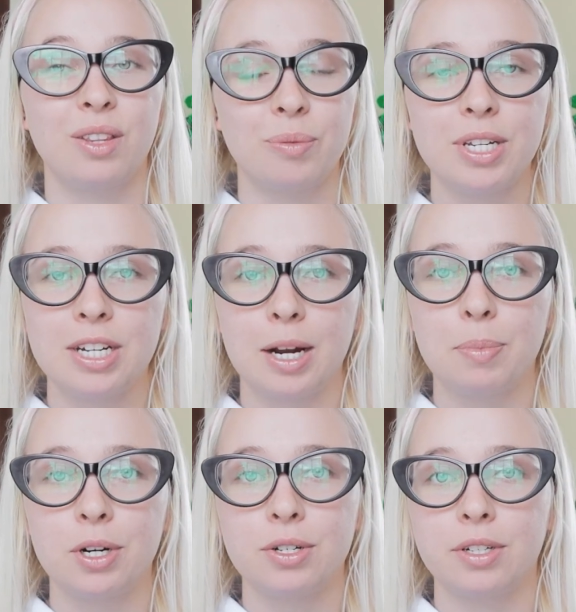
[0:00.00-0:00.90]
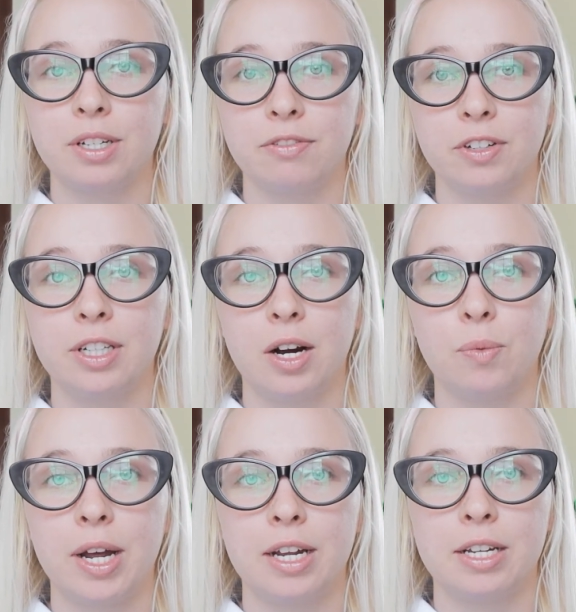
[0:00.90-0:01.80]
The reason I personally feel that
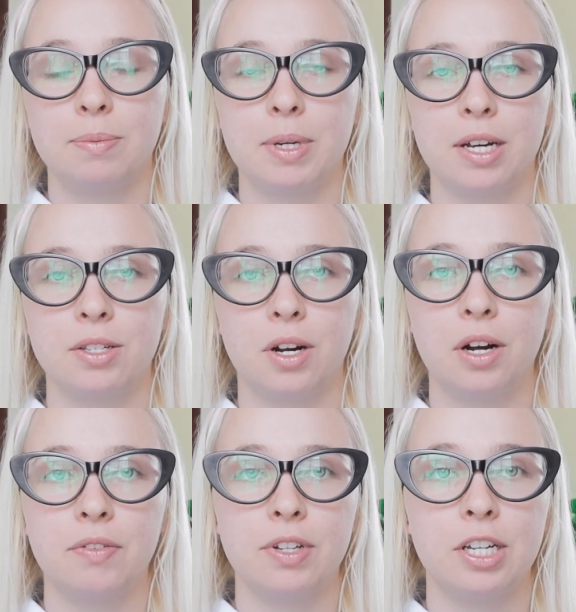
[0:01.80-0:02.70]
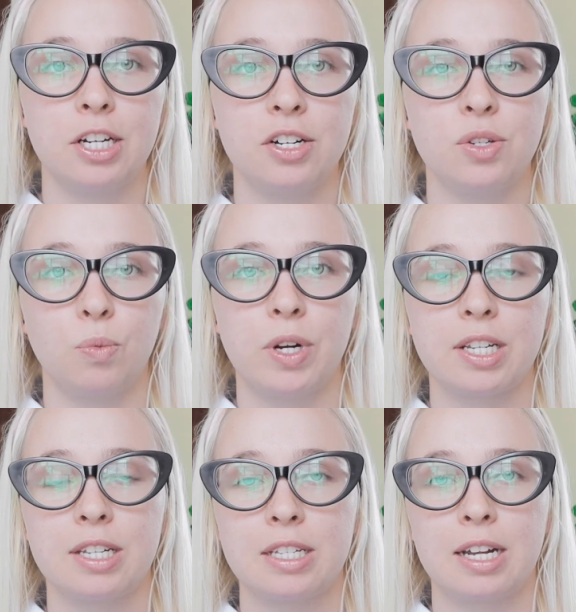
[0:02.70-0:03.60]
way is because over the years,
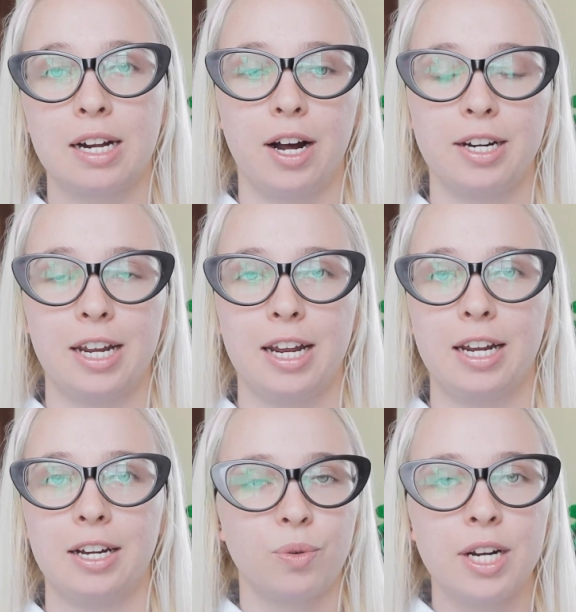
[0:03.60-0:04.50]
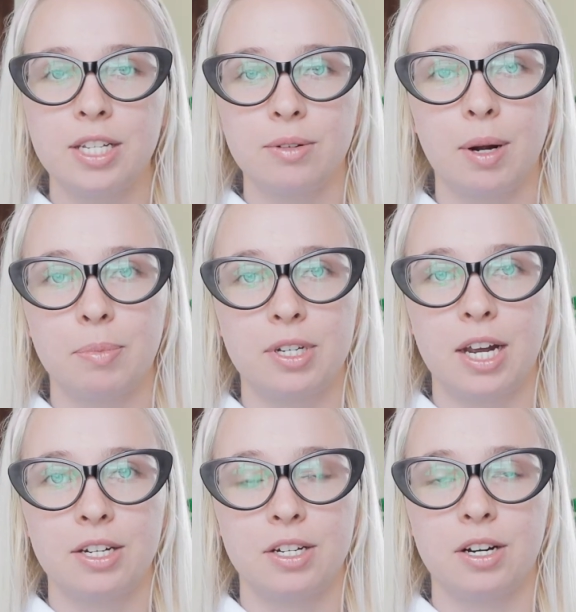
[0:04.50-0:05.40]
Wix has gotten a crazy
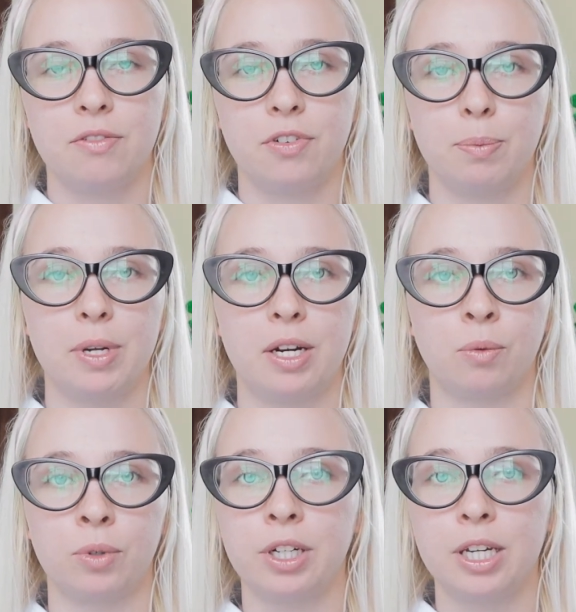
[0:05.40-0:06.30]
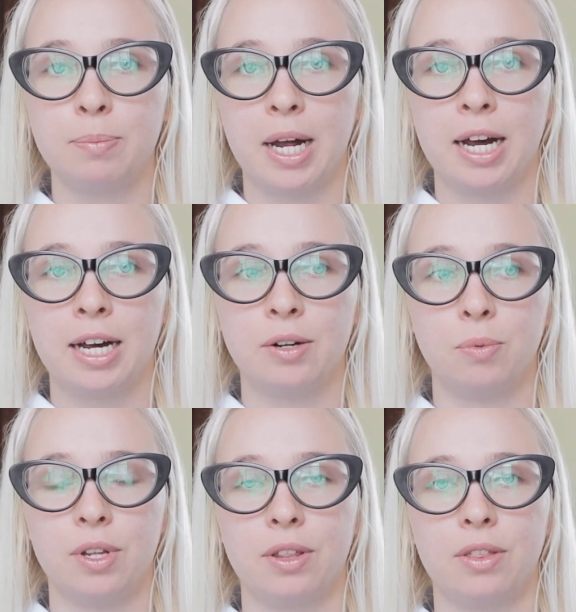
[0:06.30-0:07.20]
reputation for being really bad
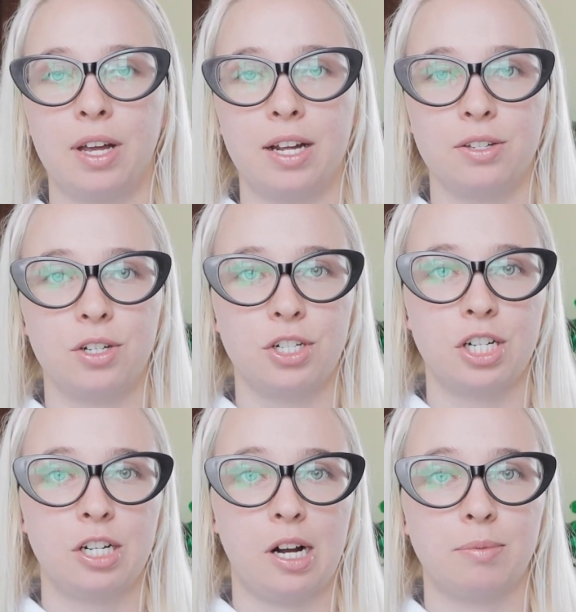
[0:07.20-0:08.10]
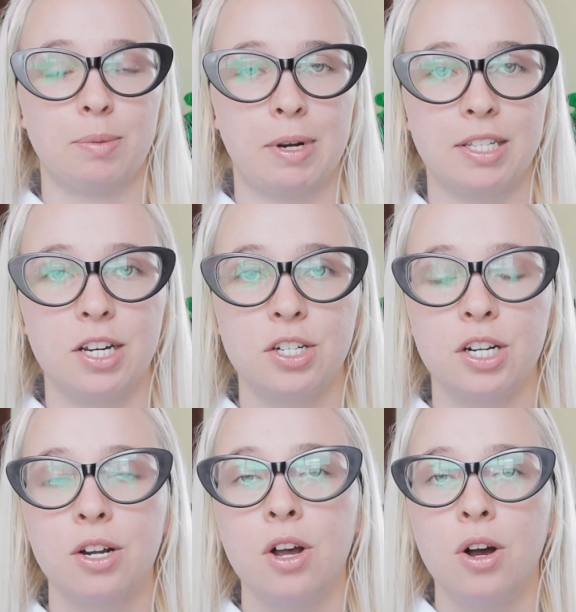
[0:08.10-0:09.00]
with search engine
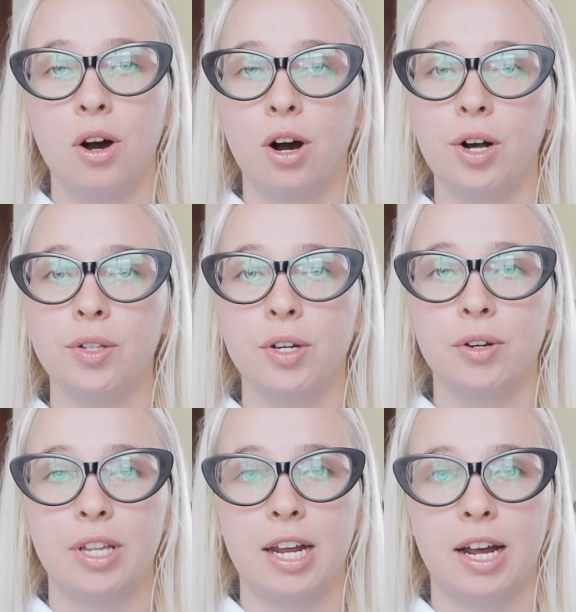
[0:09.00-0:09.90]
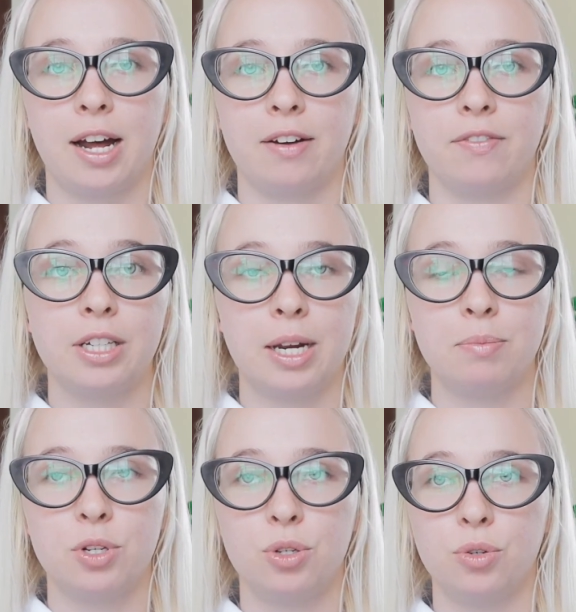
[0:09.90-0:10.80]
optimization, although they have
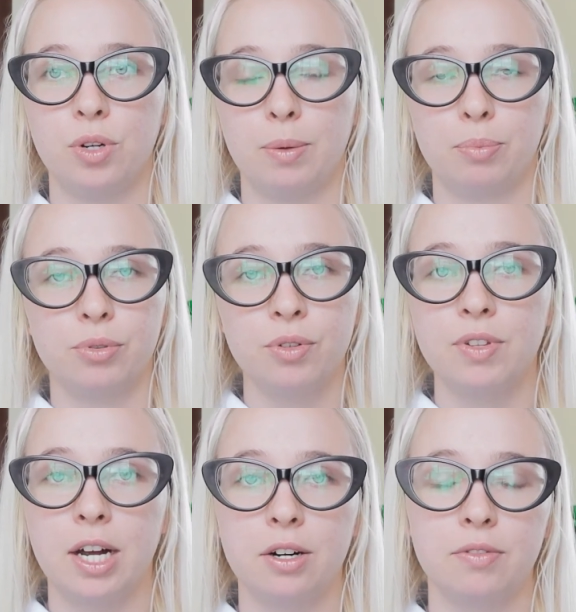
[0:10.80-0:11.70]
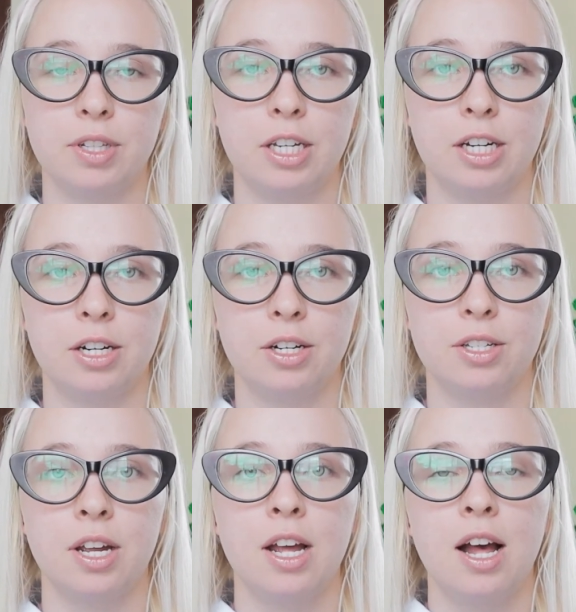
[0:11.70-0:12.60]
claimed to improve that over the years.